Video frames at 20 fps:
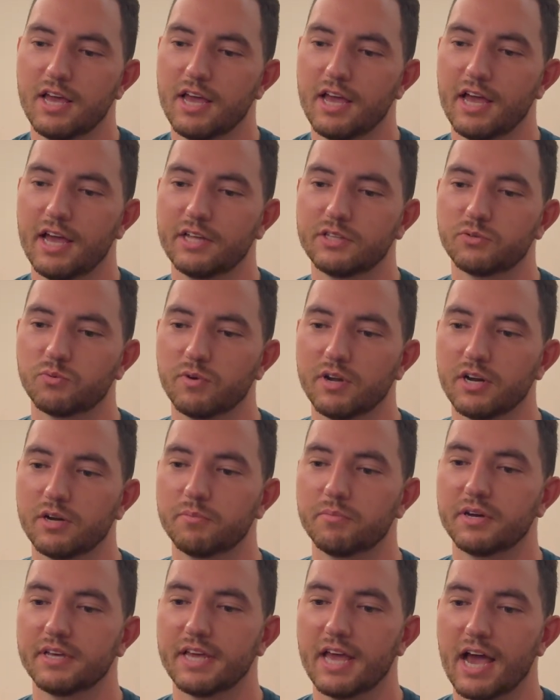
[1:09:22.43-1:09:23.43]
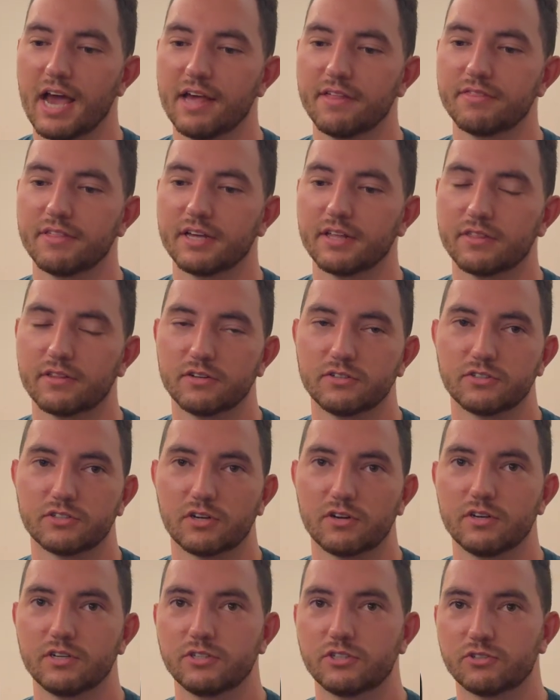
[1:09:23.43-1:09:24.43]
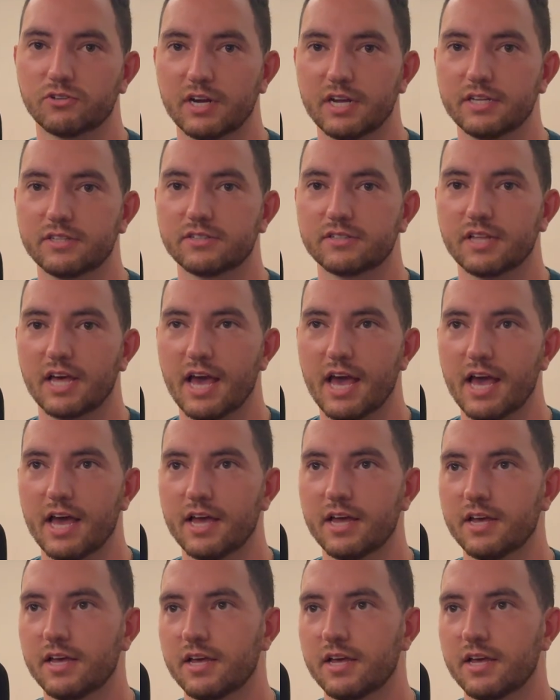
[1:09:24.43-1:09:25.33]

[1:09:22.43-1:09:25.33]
It's weird, but yeah, I think there's certain traits that